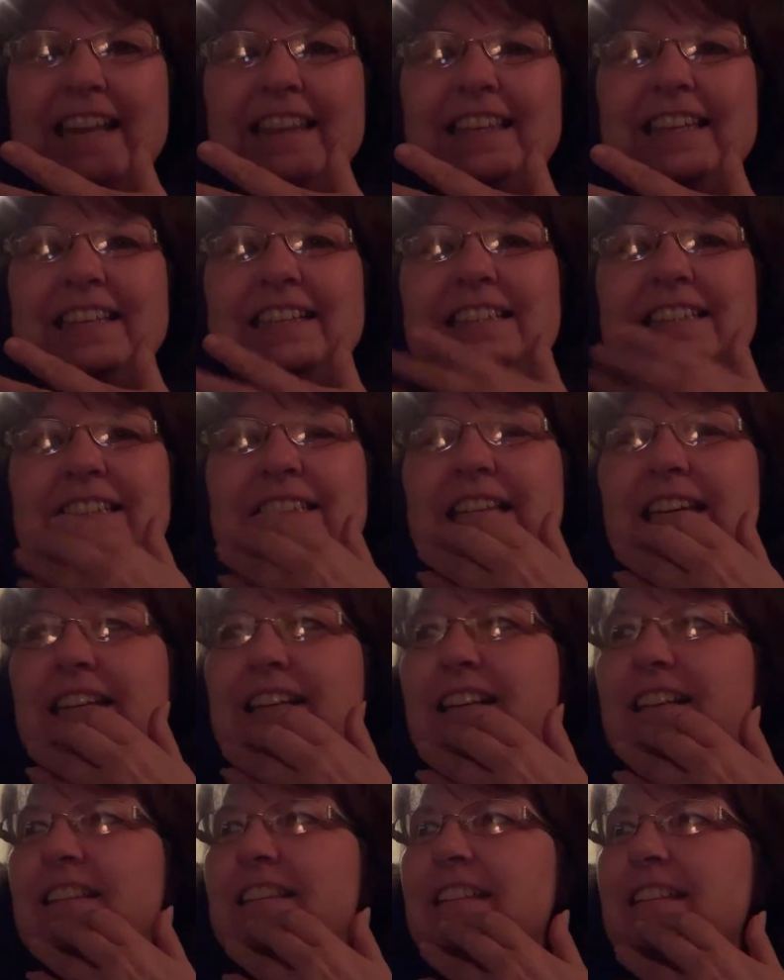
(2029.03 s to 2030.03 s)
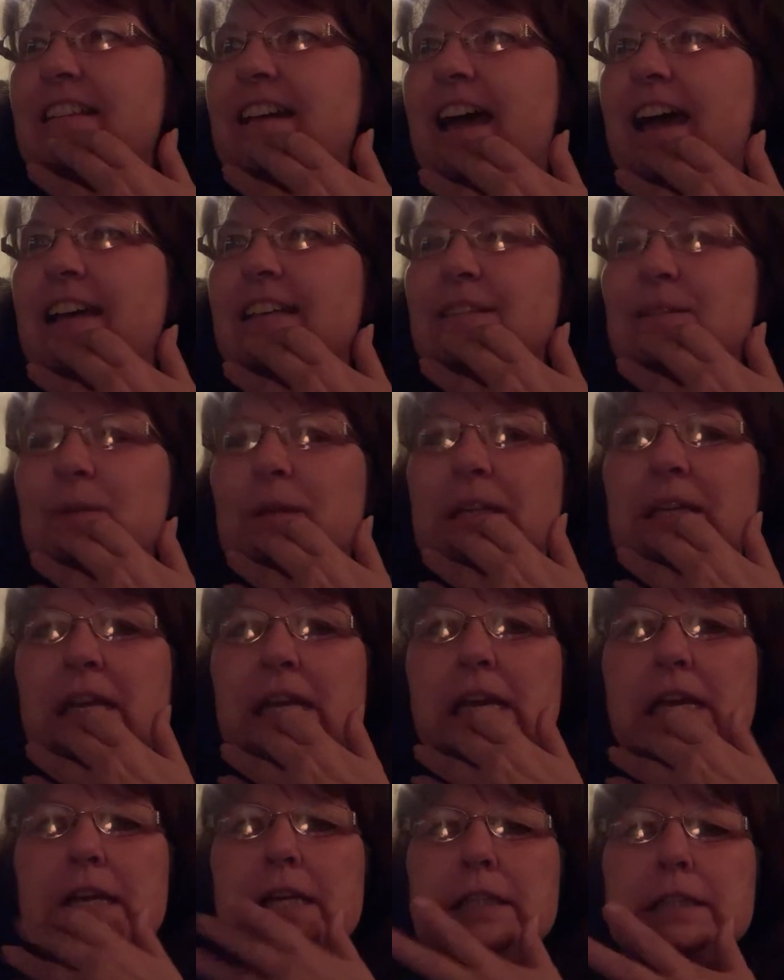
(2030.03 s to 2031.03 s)
then he said on the last one,
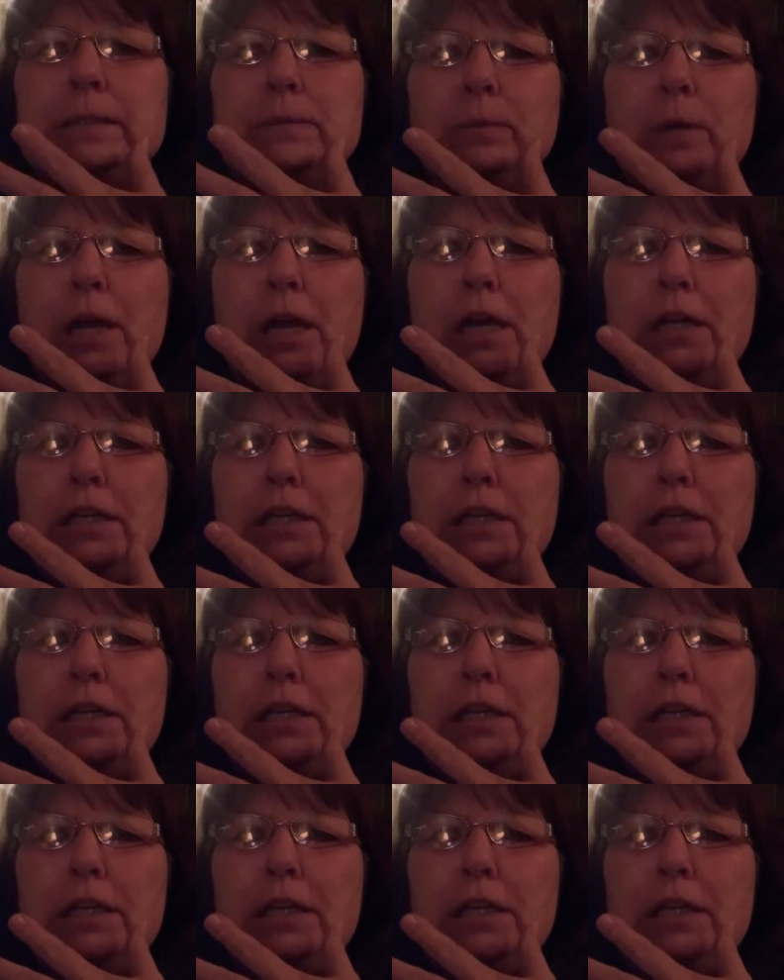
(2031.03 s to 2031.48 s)
he said, well,